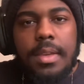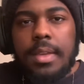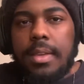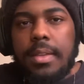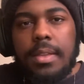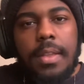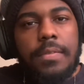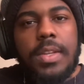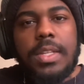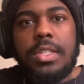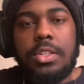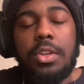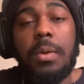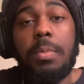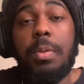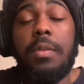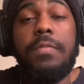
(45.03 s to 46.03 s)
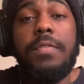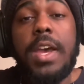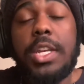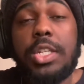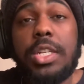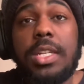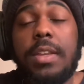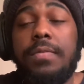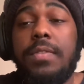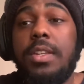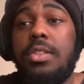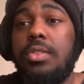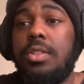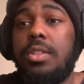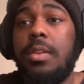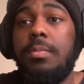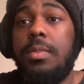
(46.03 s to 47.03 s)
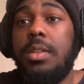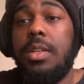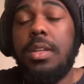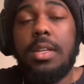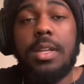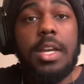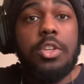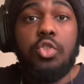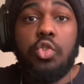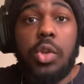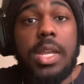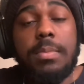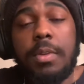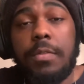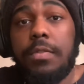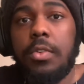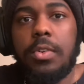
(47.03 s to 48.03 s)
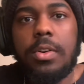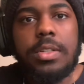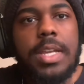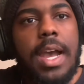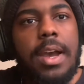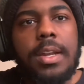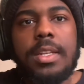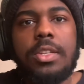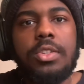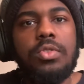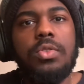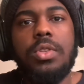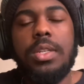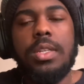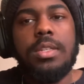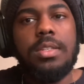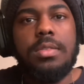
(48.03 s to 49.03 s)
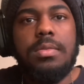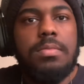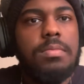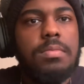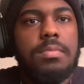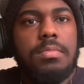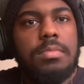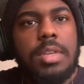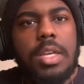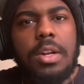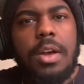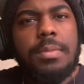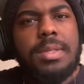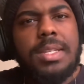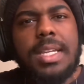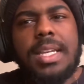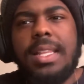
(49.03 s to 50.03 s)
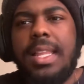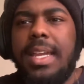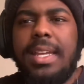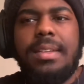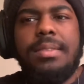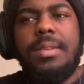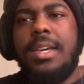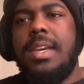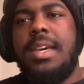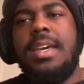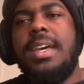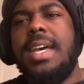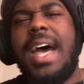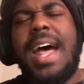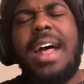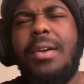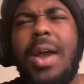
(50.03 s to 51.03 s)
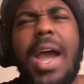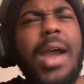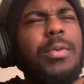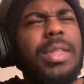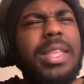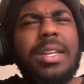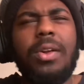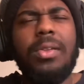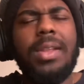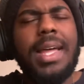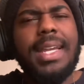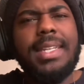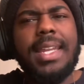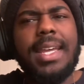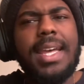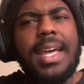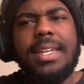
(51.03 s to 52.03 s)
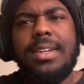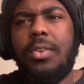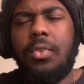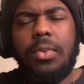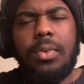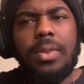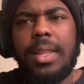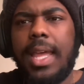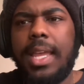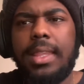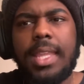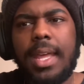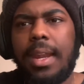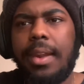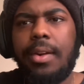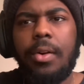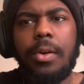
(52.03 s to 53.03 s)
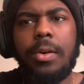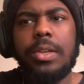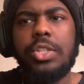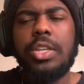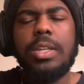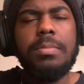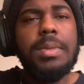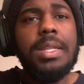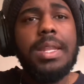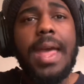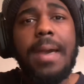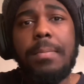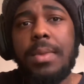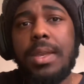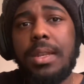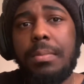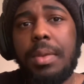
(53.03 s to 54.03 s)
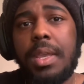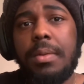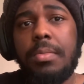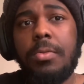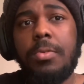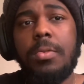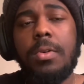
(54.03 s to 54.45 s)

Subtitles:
if this is your profession, if this was a dream of yours, how did you just, you know what I'm saying? Like, I really don't like that. I don't like that at all. It shouldn't be that many people